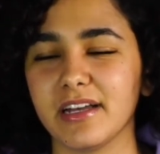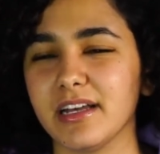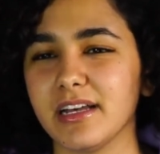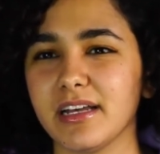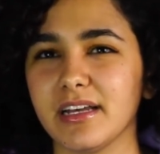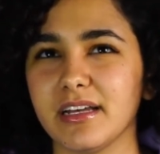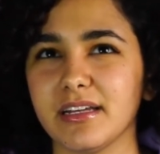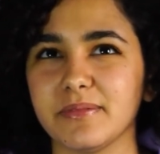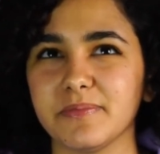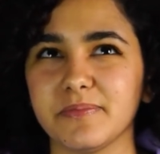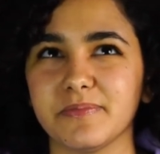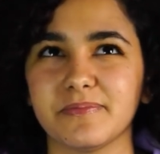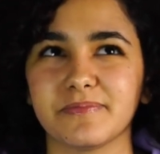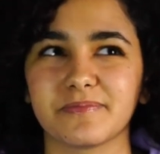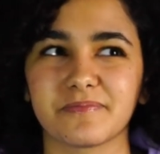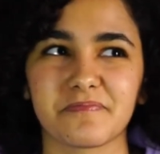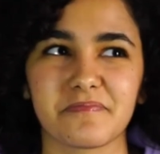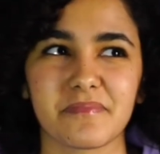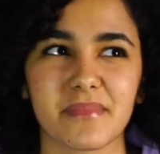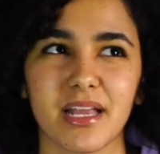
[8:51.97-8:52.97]

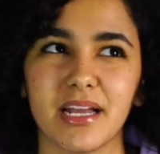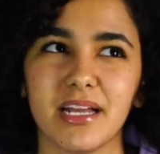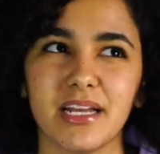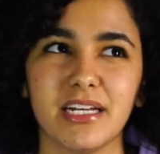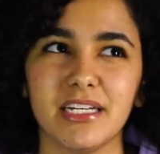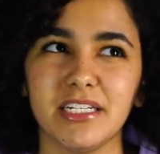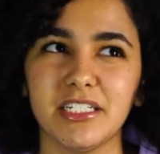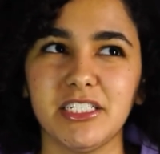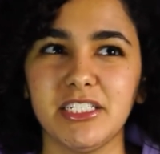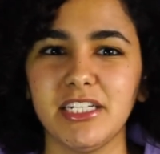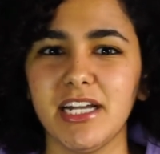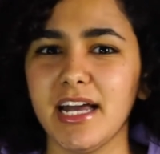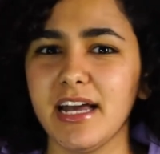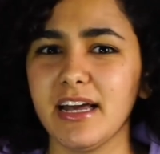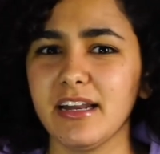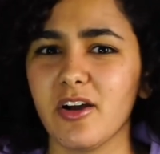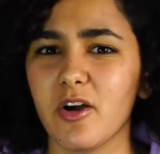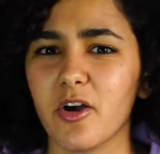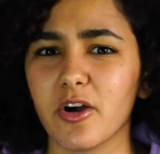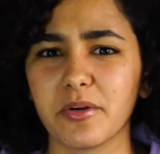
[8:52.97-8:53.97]
Um, she
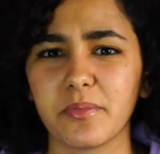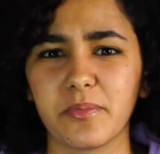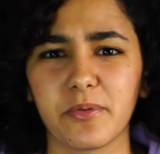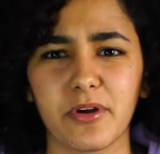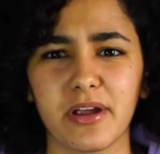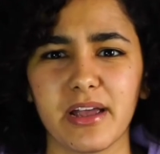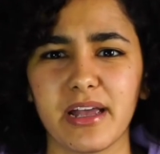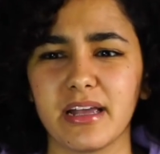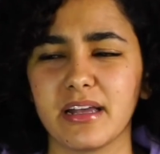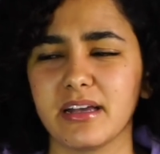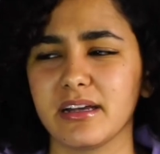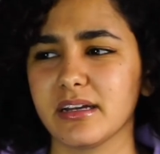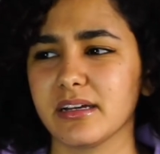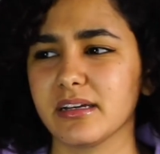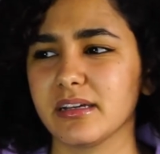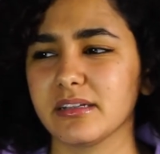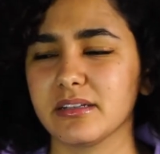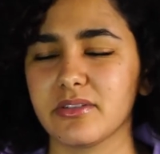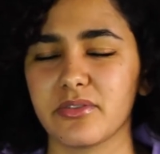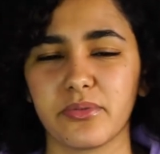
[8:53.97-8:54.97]
had heartbreak,
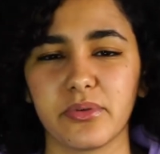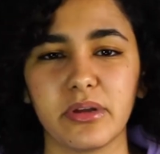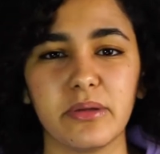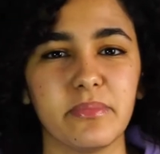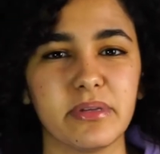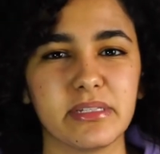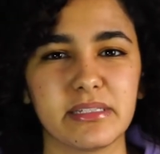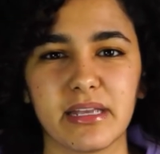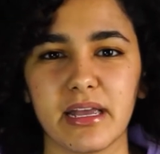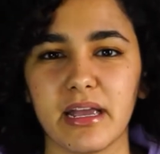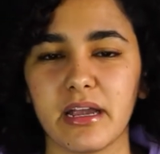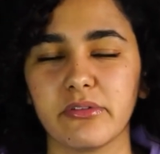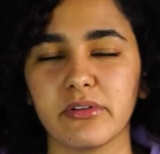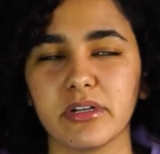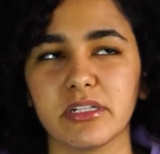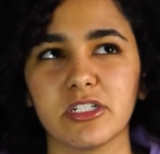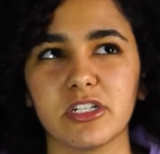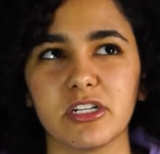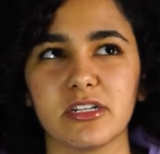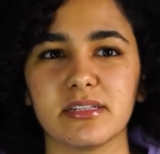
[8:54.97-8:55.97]
three
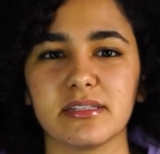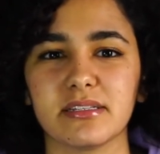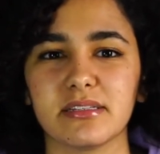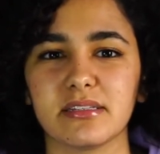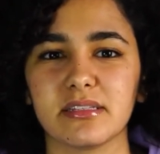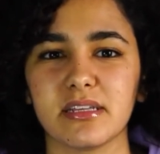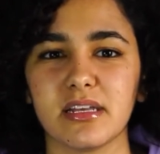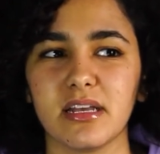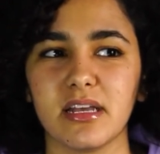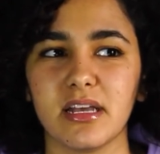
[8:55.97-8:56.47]
miscarriages.